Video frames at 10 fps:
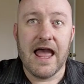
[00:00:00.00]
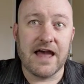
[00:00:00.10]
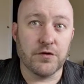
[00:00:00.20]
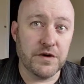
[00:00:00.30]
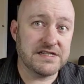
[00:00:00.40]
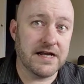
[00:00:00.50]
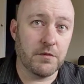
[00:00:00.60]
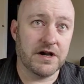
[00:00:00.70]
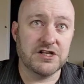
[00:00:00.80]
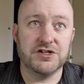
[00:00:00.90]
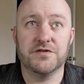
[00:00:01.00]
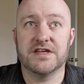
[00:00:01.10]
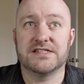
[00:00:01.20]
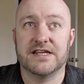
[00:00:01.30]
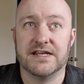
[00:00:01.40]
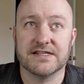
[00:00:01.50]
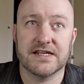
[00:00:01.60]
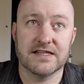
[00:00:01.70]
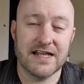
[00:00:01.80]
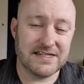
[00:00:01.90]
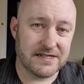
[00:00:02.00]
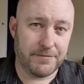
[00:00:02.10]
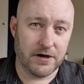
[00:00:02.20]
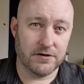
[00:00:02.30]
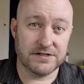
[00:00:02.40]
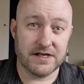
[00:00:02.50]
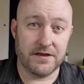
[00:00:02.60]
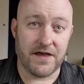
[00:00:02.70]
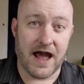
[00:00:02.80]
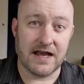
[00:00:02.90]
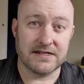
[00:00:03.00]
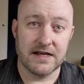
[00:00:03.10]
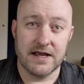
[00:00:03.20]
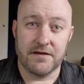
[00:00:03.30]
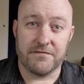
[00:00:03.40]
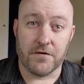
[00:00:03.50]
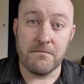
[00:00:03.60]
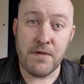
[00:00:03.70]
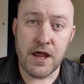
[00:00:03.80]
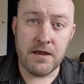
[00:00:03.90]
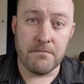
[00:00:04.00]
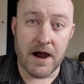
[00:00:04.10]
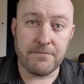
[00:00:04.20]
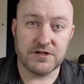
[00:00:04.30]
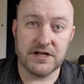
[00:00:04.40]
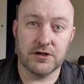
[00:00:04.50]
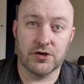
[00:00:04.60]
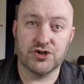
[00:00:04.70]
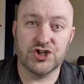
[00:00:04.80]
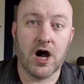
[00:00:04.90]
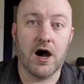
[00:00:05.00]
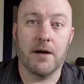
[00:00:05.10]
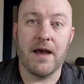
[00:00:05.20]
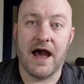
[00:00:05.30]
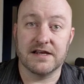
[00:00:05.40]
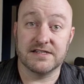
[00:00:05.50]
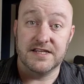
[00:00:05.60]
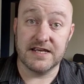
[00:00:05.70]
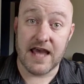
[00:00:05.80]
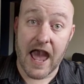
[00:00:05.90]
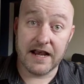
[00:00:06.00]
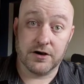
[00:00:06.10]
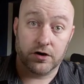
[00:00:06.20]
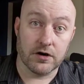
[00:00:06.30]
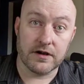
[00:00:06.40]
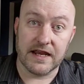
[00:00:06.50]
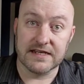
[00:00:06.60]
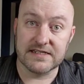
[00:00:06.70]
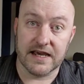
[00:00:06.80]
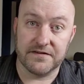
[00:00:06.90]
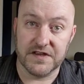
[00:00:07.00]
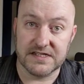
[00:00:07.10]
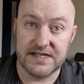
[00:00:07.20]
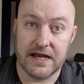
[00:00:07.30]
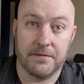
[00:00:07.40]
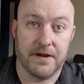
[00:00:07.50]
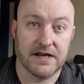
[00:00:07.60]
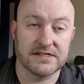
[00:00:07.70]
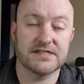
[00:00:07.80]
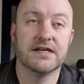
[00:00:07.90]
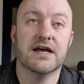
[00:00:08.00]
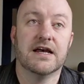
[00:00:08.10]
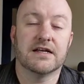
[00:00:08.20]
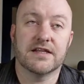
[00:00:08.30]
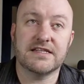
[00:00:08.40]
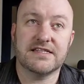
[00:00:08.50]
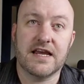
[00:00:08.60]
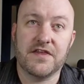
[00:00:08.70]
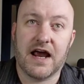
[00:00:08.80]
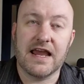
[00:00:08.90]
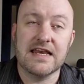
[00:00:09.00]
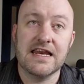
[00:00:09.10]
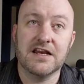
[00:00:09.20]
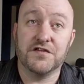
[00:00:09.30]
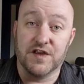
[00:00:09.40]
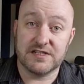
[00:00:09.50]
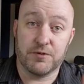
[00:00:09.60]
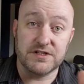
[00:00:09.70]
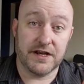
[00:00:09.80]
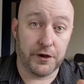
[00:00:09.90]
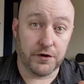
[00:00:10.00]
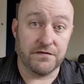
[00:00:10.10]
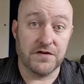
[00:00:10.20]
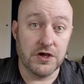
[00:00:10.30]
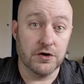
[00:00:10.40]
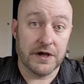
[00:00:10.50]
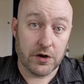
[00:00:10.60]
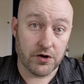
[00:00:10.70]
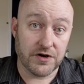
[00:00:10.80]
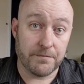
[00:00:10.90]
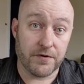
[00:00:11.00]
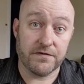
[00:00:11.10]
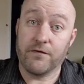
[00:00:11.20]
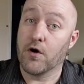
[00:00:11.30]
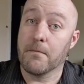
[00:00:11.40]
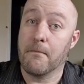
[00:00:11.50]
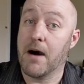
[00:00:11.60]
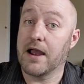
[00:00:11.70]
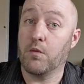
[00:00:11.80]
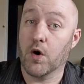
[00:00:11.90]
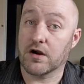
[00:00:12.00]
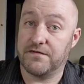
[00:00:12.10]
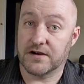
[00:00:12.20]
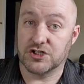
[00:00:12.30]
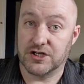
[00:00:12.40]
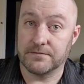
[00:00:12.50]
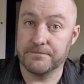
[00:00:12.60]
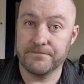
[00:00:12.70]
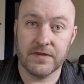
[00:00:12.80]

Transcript: And the reason I want to do this is let's suppose that for me, my particular job as the editor inside of this database, let's say that I needed this particular view in order to perform my work function.